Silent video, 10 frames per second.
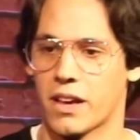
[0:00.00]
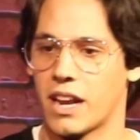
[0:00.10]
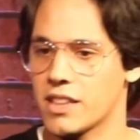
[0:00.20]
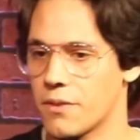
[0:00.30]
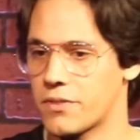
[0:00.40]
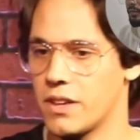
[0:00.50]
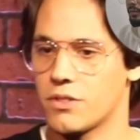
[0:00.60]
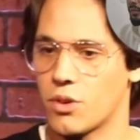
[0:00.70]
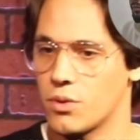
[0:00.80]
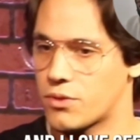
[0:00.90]
And I love
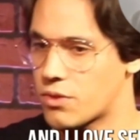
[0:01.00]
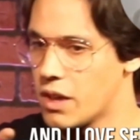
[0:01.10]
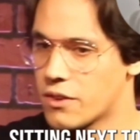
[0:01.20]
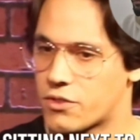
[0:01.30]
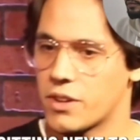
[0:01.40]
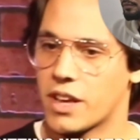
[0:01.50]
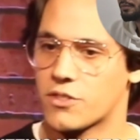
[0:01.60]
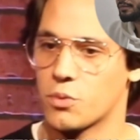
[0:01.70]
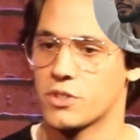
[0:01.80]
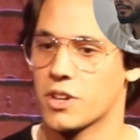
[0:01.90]
seeing dudes sit
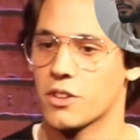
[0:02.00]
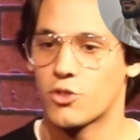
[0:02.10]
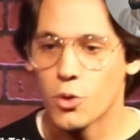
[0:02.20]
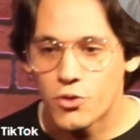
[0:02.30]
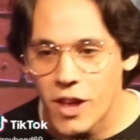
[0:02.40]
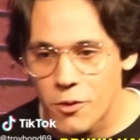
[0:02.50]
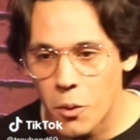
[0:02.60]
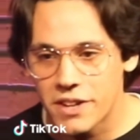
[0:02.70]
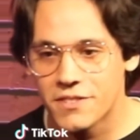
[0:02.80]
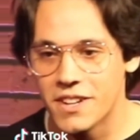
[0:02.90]
next to each other. Dudes never
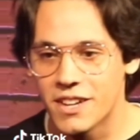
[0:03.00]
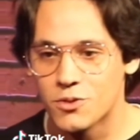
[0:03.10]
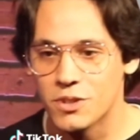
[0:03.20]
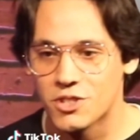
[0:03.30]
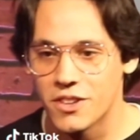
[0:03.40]
want to sit next to each